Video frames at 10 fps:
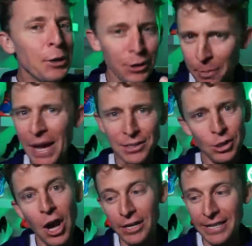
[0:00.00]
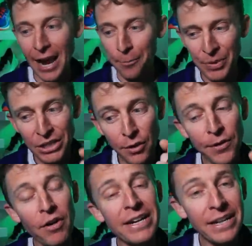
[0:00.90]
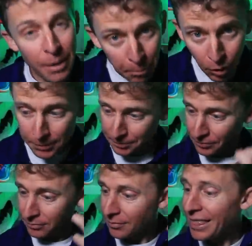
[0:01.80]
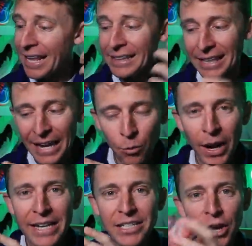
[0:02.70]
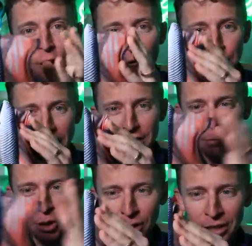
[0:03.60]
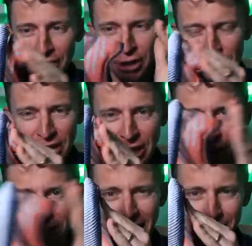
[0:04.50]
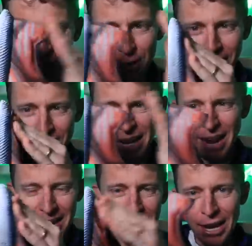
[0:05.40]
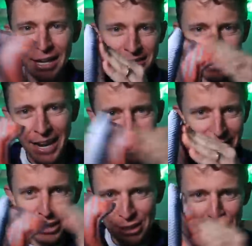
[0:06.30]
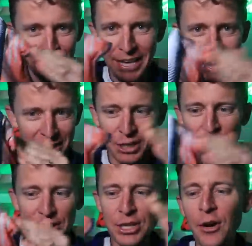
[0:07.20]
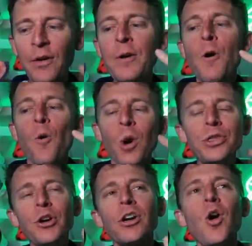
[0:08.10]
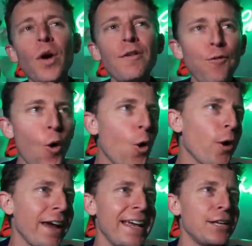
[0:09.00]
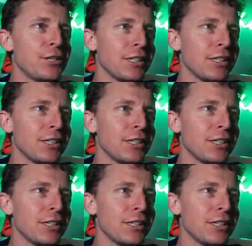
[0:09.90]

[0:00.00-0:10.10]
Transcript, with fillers: the best lockdown. It's a very nimble, lightweight, flexible. There's the heel counter, okay? It's like I could just do that to it. So what they're going for is